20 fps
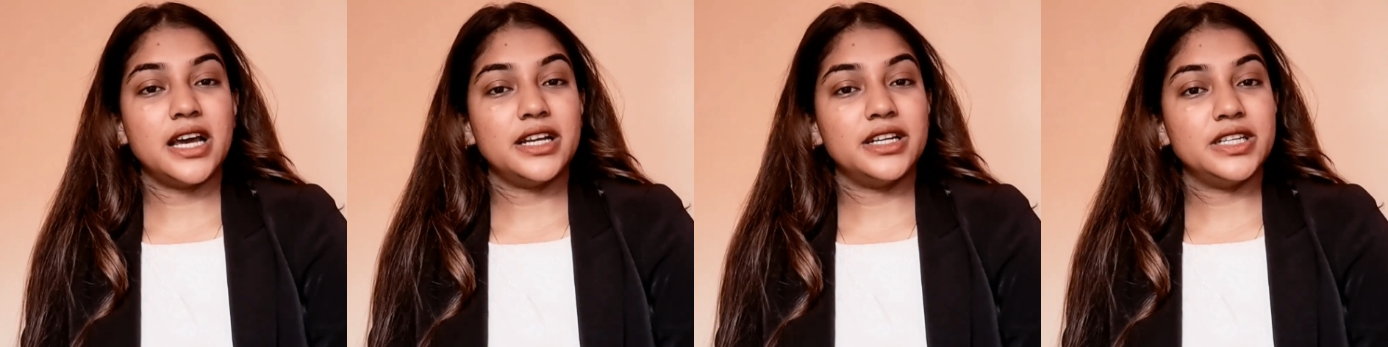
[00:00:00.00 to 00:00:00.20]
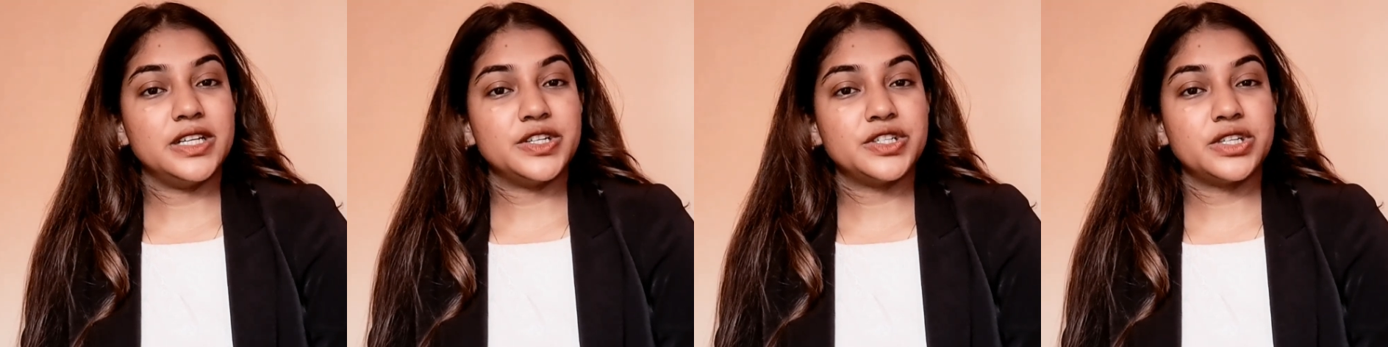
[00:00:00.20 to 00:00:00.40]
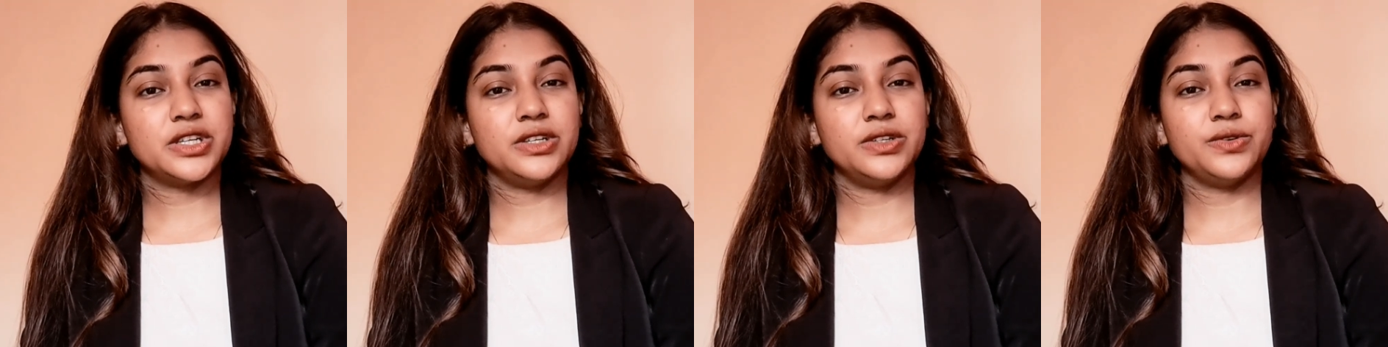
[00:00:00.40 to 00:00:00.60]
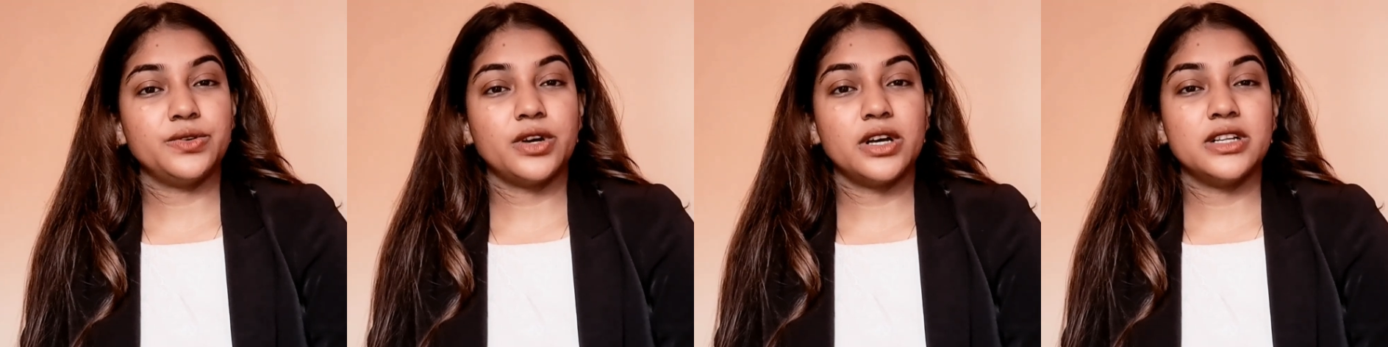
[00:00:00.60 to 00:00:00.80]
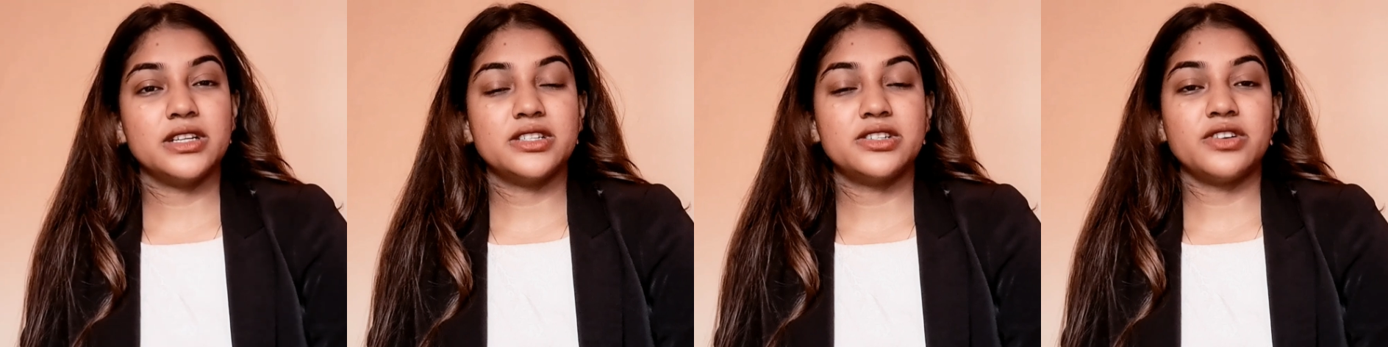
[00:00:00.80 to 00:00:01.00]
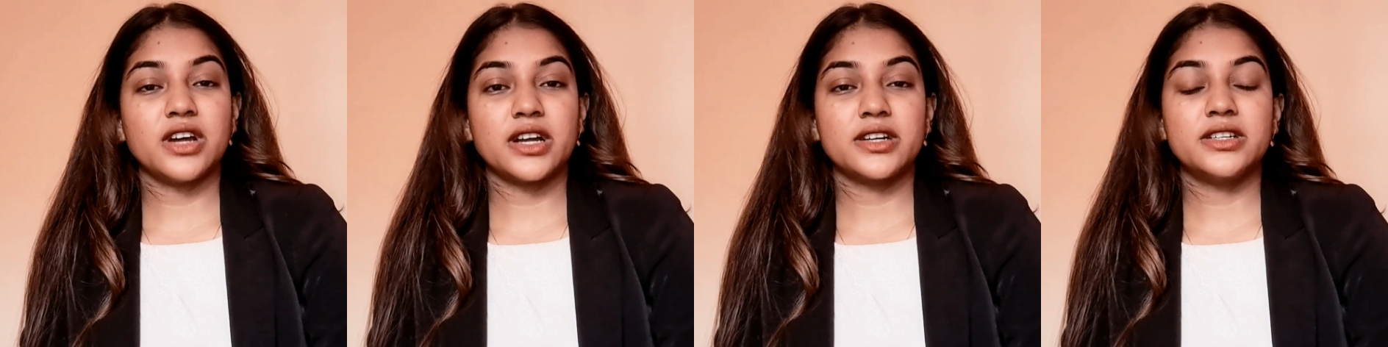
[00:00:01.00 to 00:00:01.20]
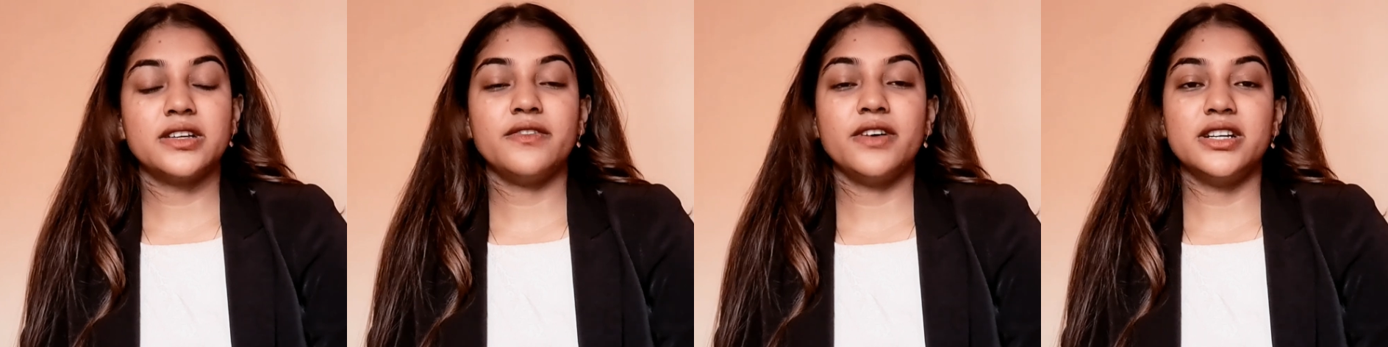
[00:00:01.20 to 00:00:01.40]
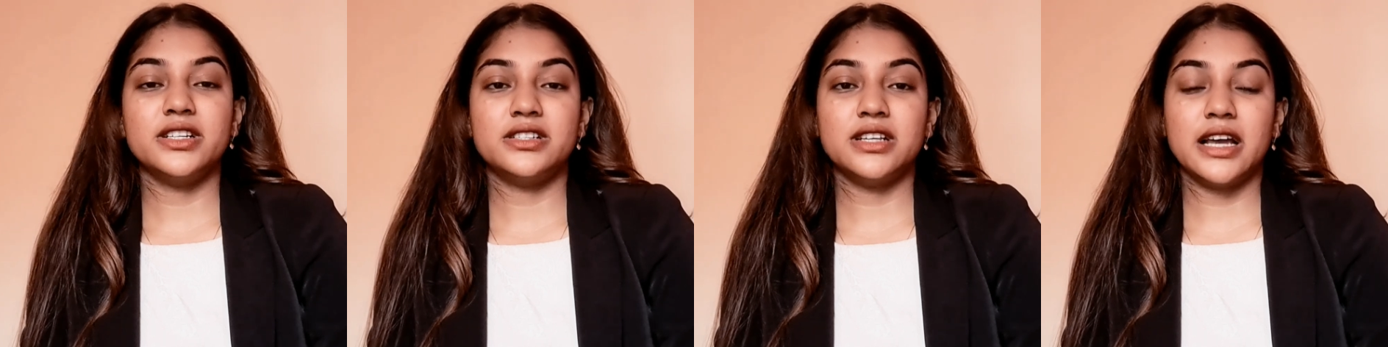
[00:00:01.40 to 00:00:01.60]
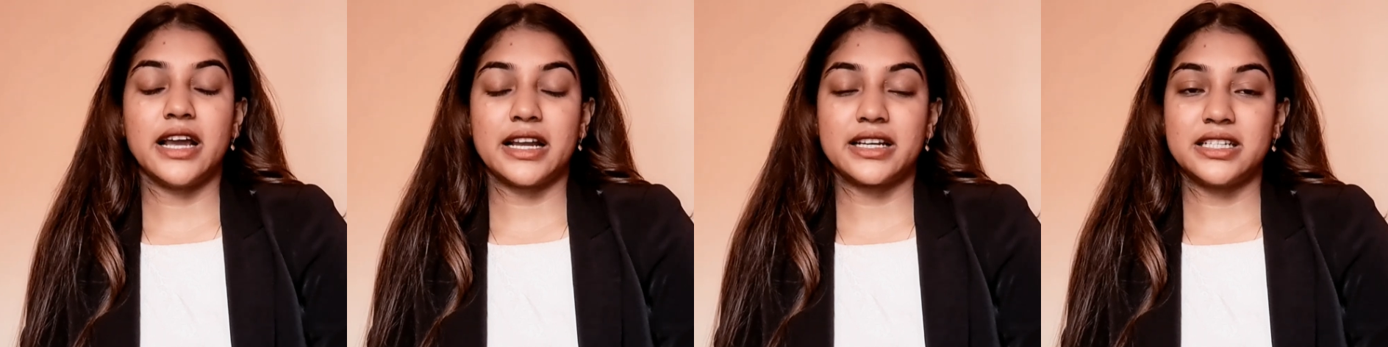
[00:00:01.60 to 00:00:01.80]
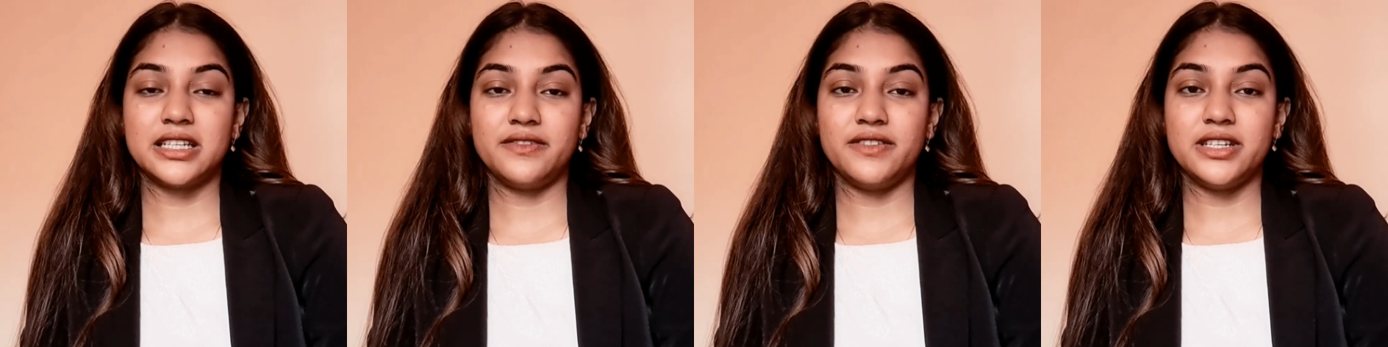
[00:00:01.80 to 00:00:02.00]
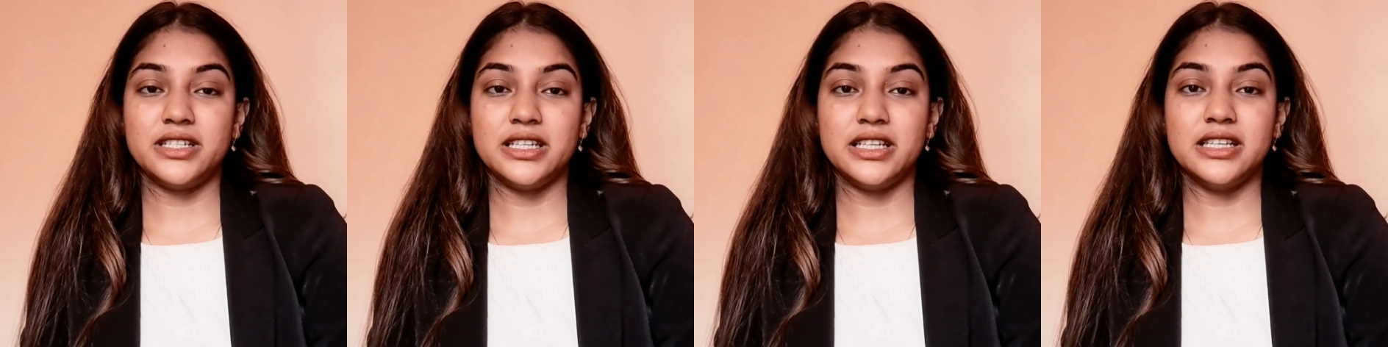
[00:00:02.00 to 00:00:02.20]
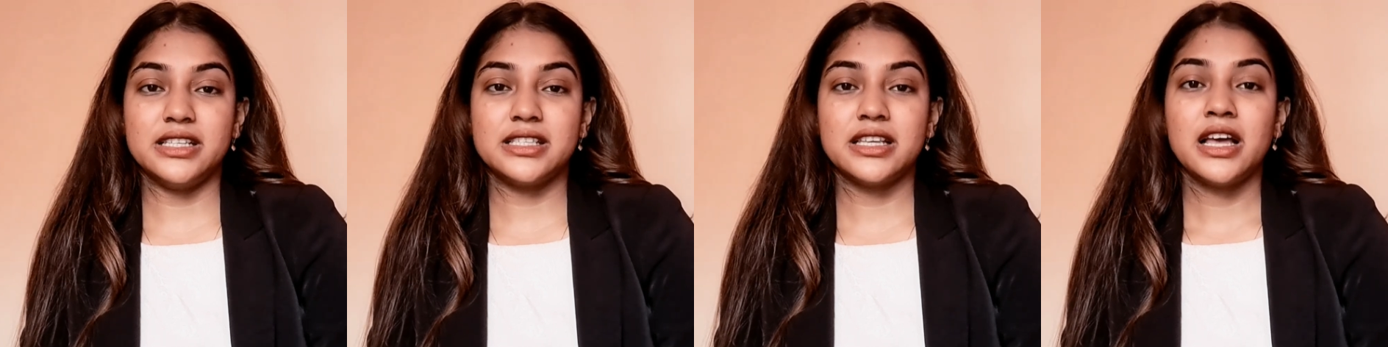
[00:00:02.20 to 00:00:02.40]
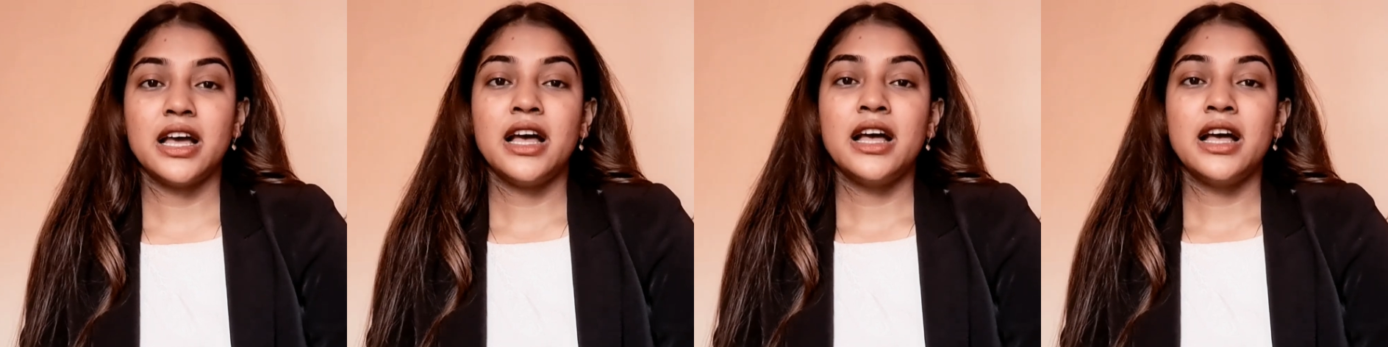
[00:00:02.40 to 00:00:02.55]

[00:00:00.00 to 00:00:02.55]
addition to constructive activities.